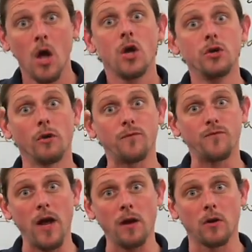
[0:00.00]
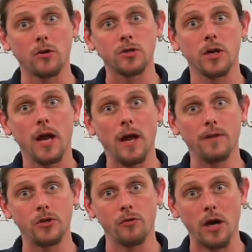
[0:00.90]
your fingers in the
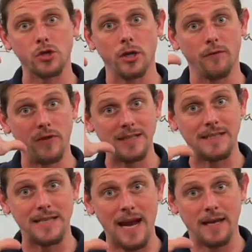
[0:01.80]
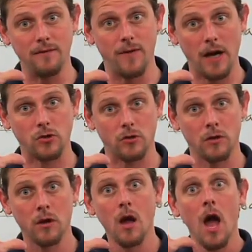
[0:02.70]
direction of the second vector,
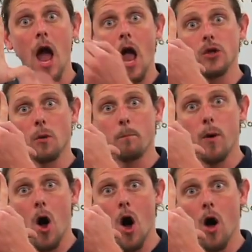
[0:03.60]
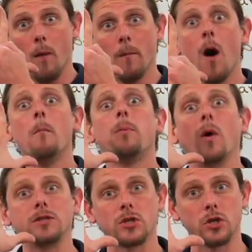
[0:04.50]
and your palm
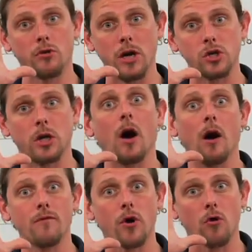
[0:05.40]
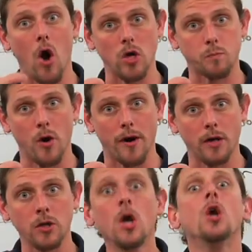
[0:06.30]
points in the direction of the cross product.
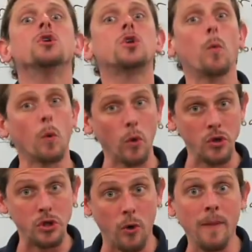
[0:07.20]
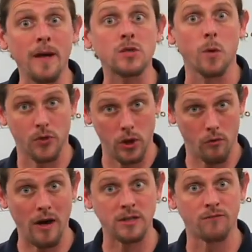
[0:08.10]
So when we're doing this with the
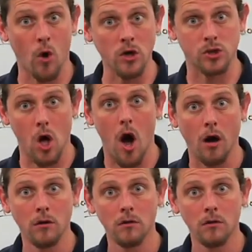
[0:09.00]
Lorentz force law,